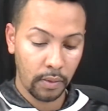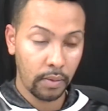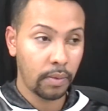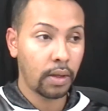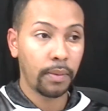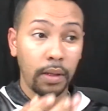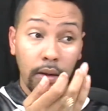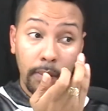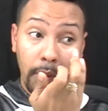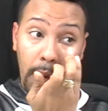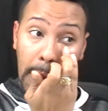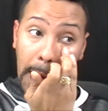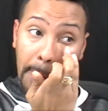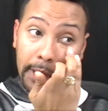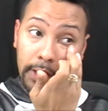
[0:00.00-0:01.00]
pick up a little more.
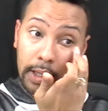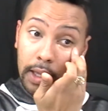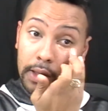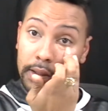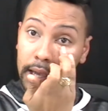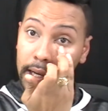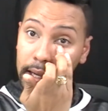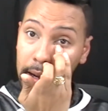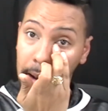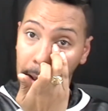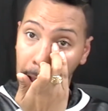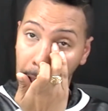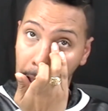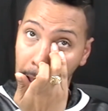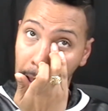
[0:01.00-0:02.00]
I'm going to do the other side here.
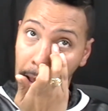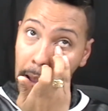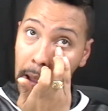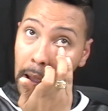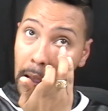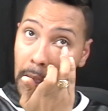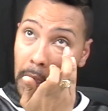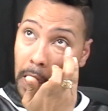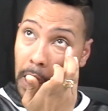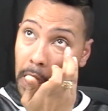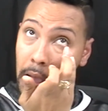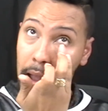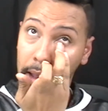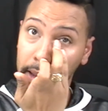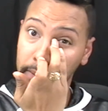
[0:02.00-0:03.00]

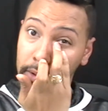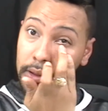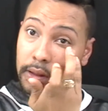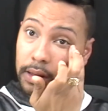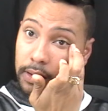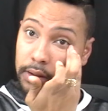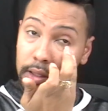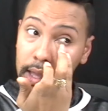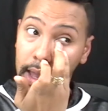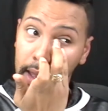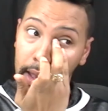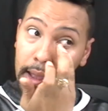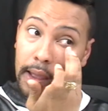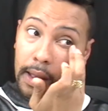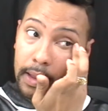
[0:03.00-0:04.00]
Get real close to that
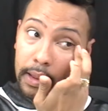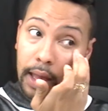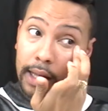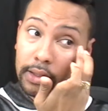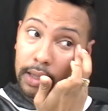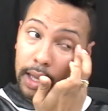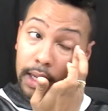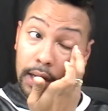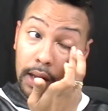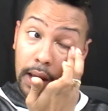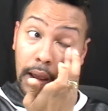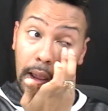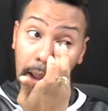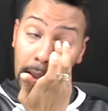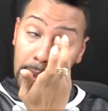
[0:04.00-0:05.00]
lash line.
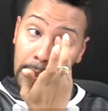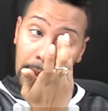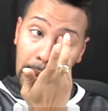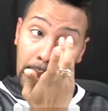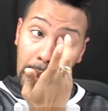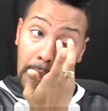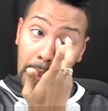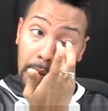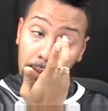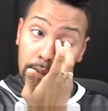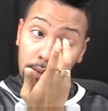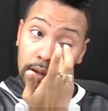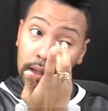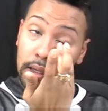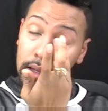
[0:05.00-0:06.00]

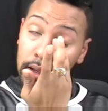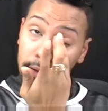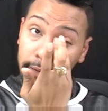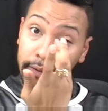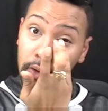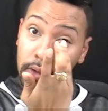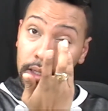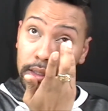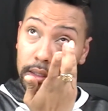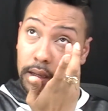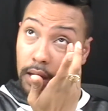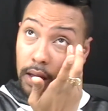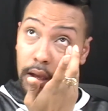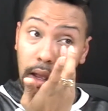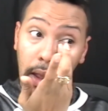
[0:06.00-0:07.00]
Really focus
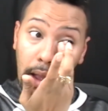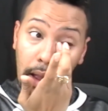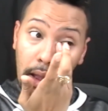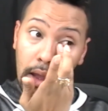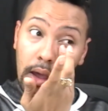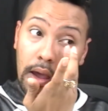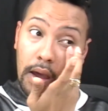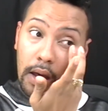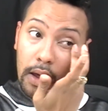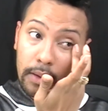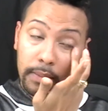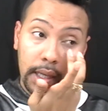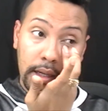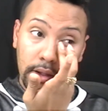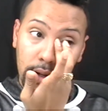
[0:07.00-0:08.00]
on
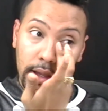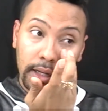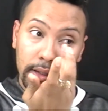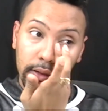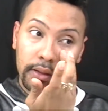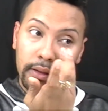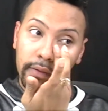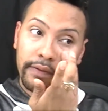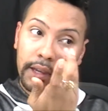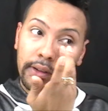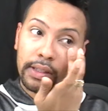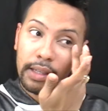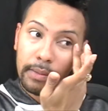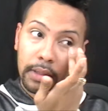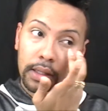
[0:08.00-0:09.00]
making sure that it's very
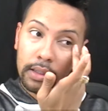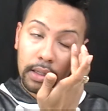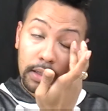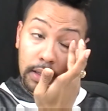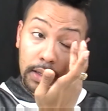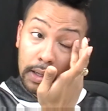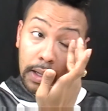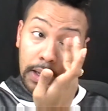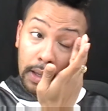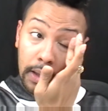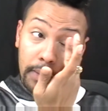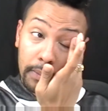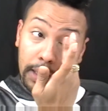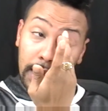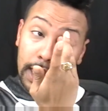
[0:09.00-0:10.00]
seamless and
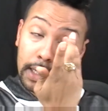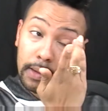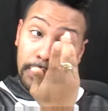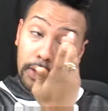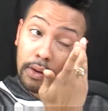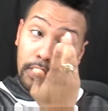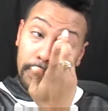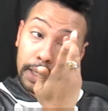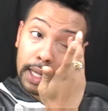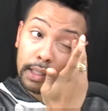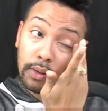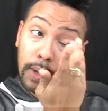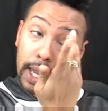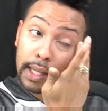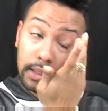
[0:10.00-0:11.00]
blendable or blends
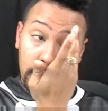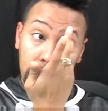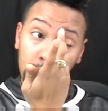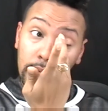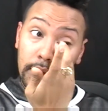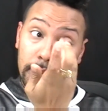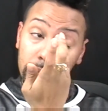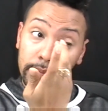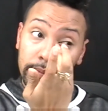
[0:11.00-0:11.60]
away into the skin.